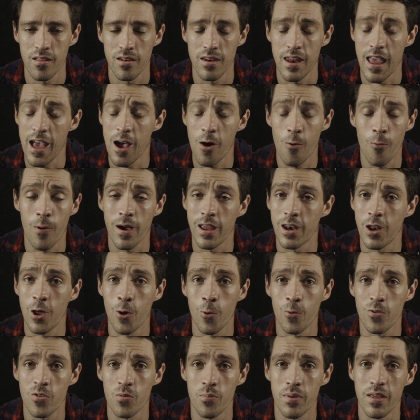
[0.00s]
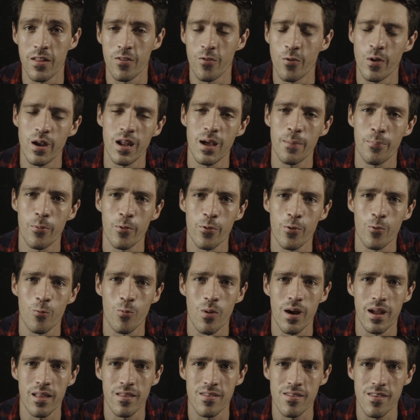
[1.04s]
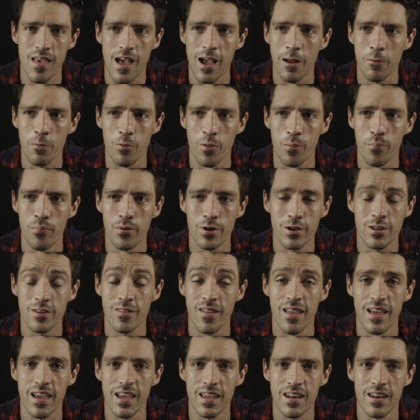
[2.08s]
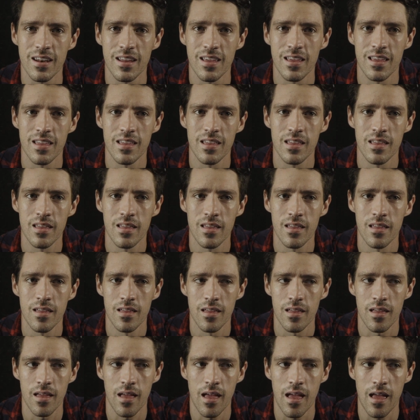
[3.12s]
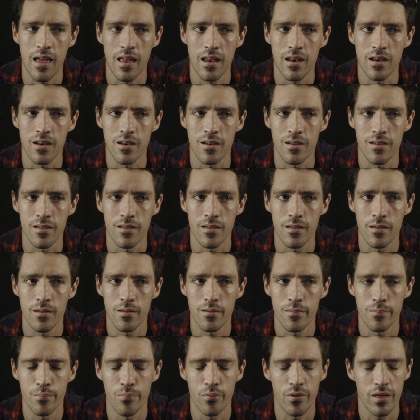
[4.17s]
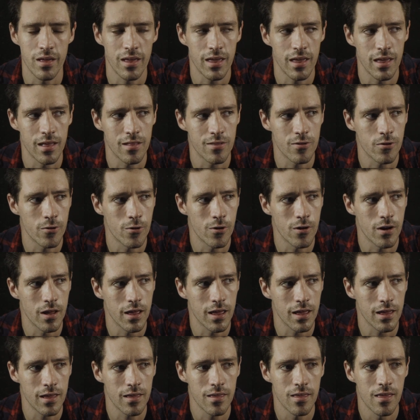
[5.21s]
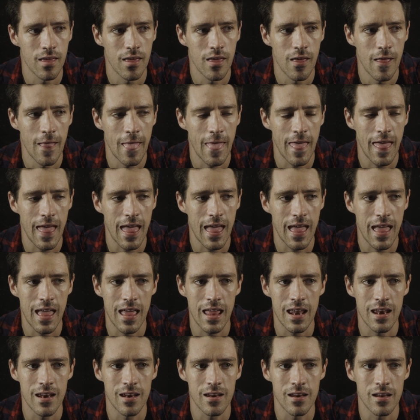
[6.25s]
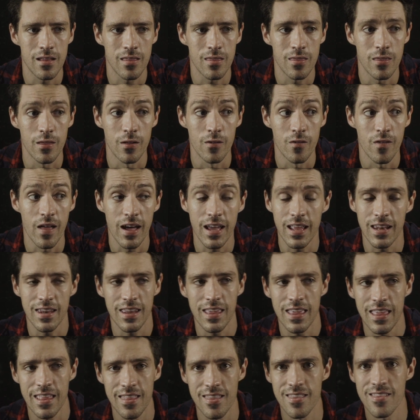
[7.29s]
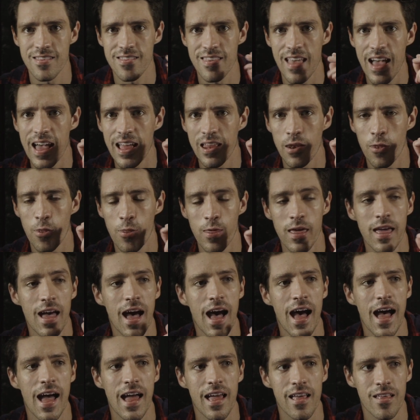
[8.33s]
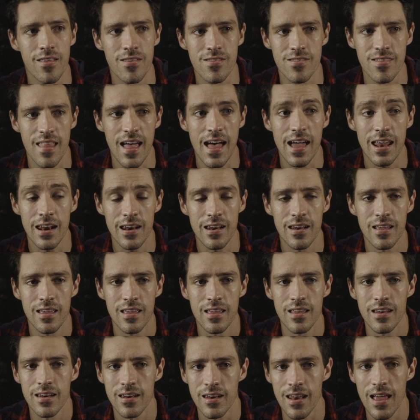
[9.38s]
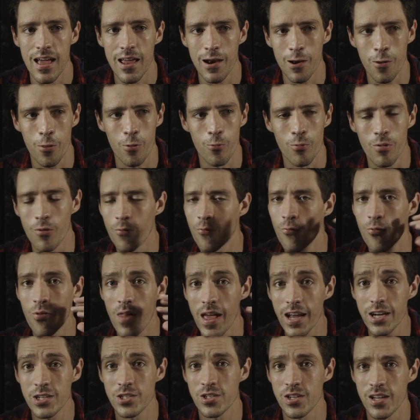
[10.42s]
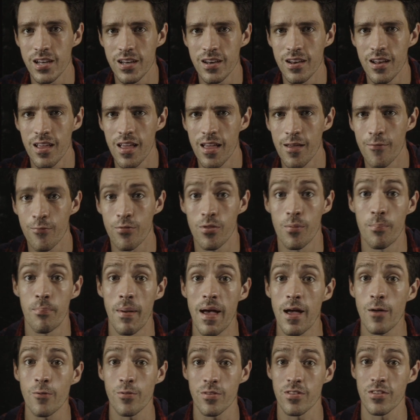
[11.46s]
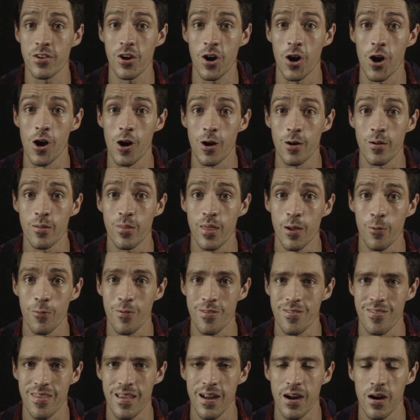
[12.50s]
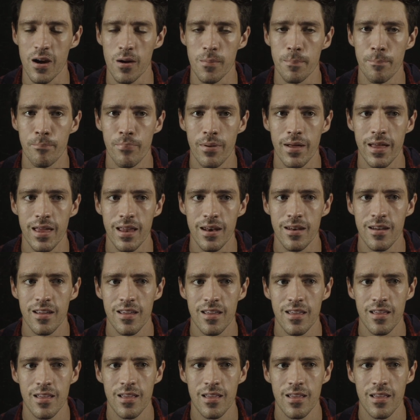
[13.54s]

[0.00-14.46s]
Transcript: now I know, to be lit up on the right side with a book light and blinking and turning, and the light inside the eyes, not the reflection of the bounce card that was there, but